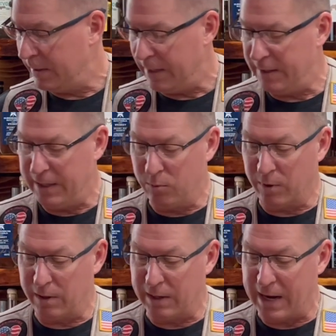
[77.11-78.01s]
And then
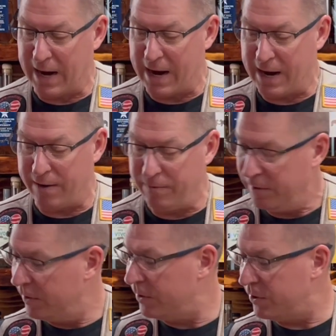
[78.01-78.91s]
we're going to have
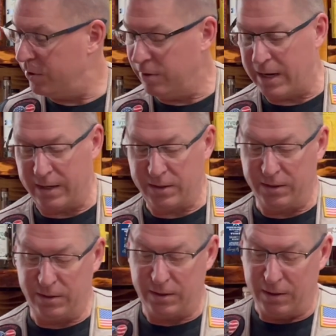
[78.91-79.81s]
2
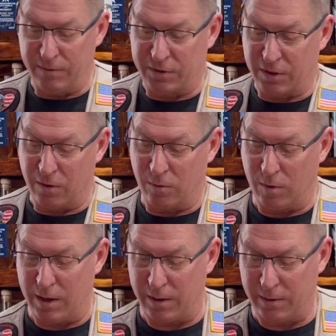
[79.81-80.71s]
ounces of soda
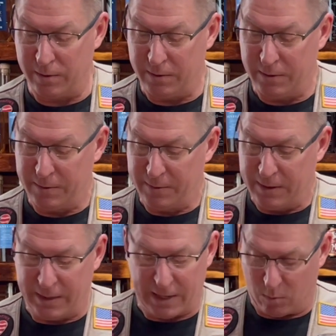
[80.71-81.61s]
water.
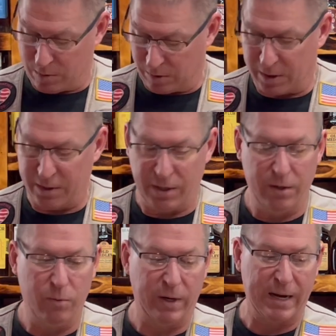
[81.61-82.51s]
Now what we're going to
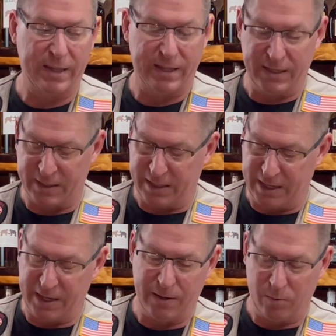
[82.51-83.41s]
do, we got this in
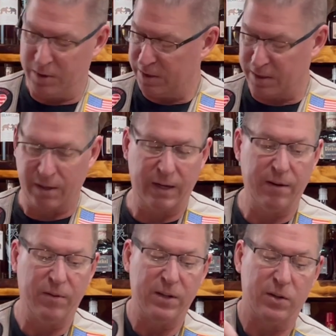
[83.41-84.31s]
here. We're just going to
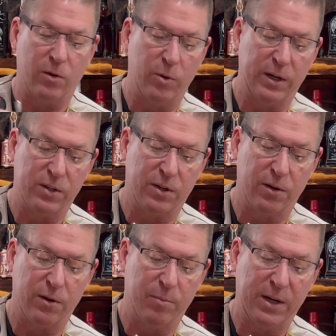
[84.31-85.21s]
give this a quick
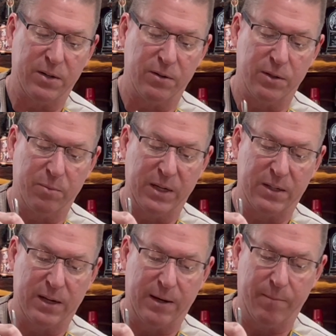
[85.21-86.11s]
stir to make sure it's
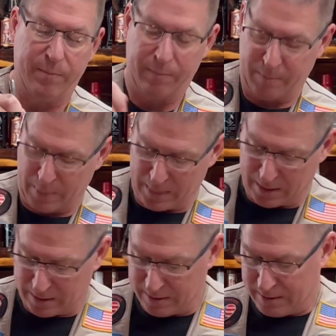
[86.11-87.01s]
mixed up.
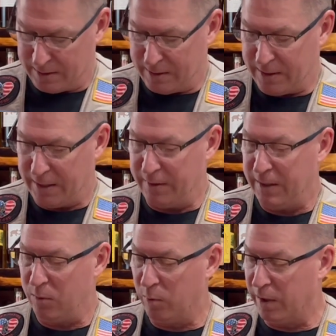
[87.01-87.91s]
And
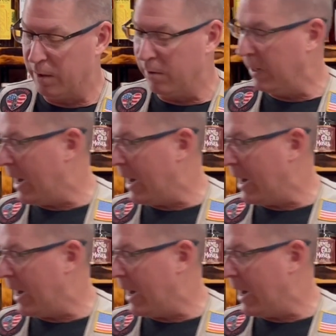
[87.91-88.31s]
then we are going